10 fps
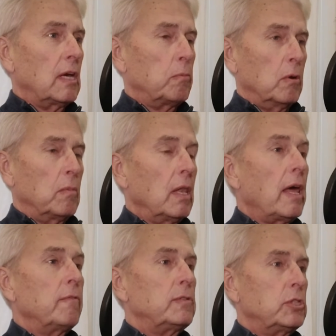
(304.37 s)
at that point. My
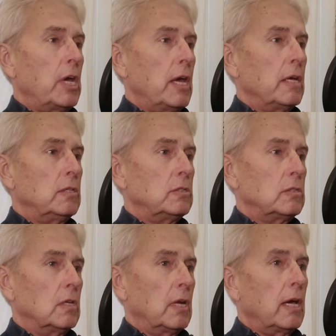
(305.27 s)
life
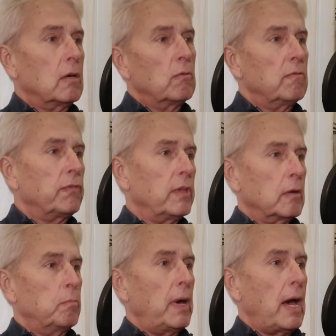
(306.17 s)
changed, and I could
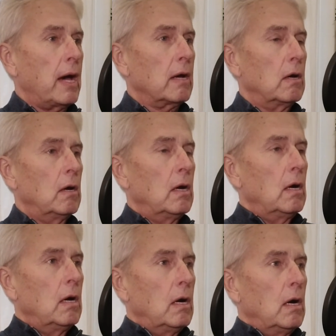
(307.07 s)
reflect back
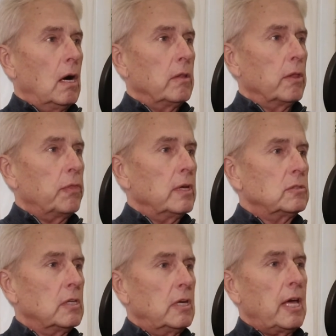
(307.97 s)
on the things
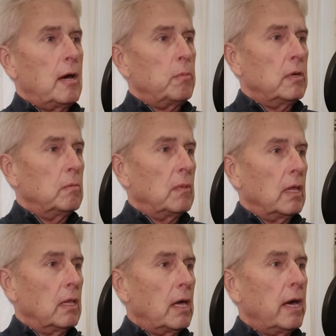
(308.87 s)
that had happened in my
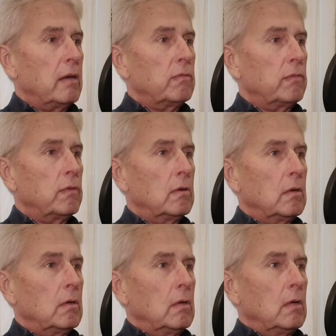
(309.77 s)
life,
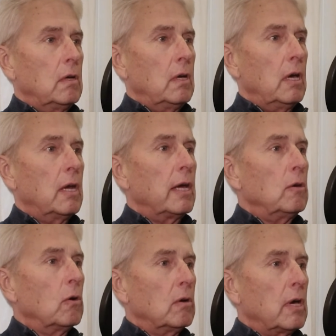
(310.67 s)
and I
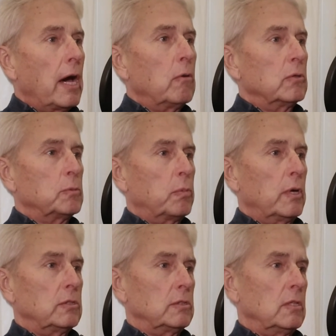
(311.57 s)
know God was
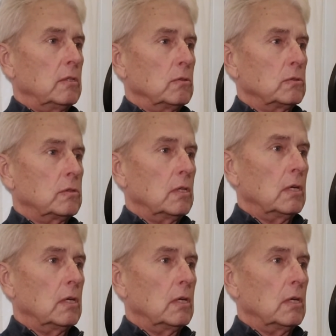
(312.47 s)
present in those